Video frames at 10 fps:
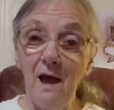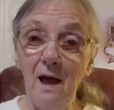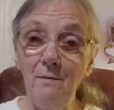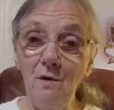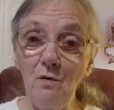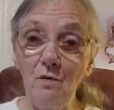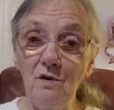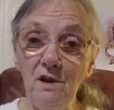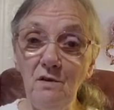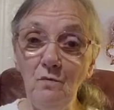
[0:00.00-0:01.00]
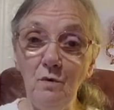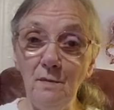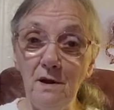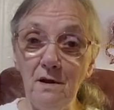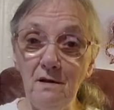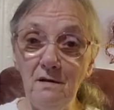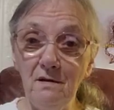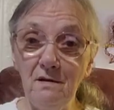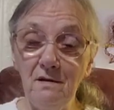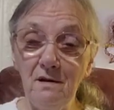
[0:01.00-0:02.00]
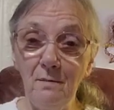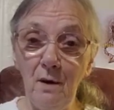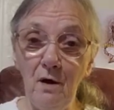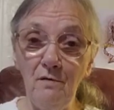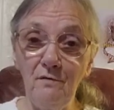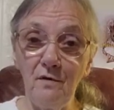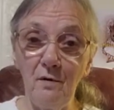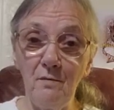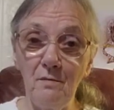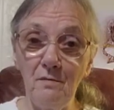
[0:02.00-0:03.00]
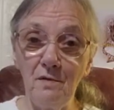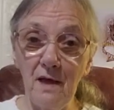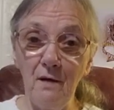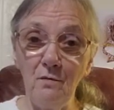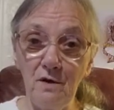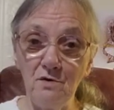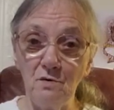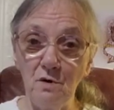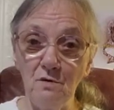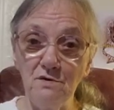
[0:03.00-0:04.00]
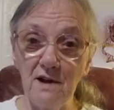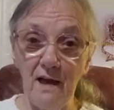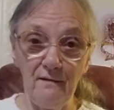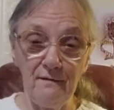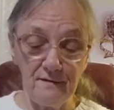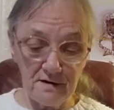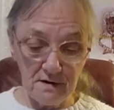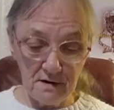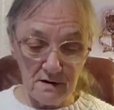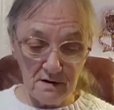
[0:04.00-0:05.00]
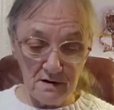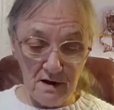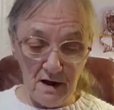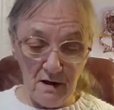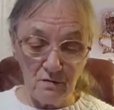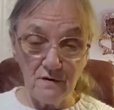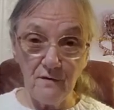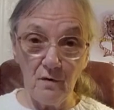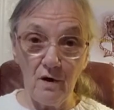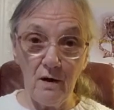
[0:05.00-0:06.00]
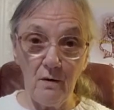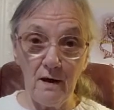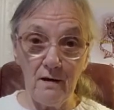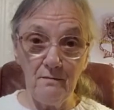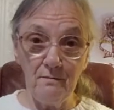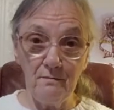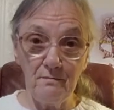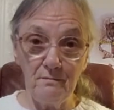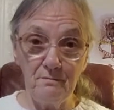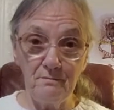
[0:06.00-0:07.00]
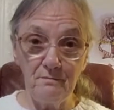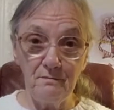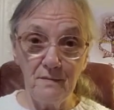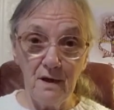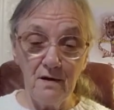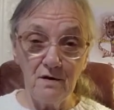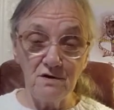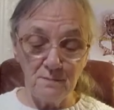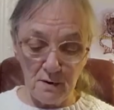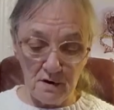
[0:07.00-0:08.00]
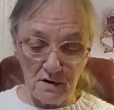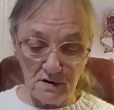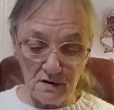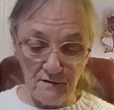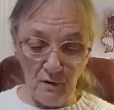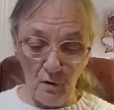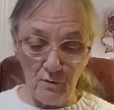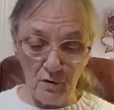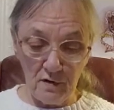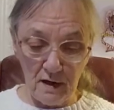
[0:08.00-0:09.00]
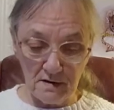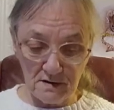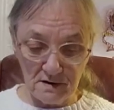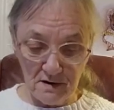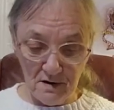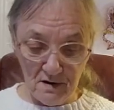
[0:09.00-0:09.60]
I'm the only woman, apart from that widow who's left, out of all our husbands, the four brothers.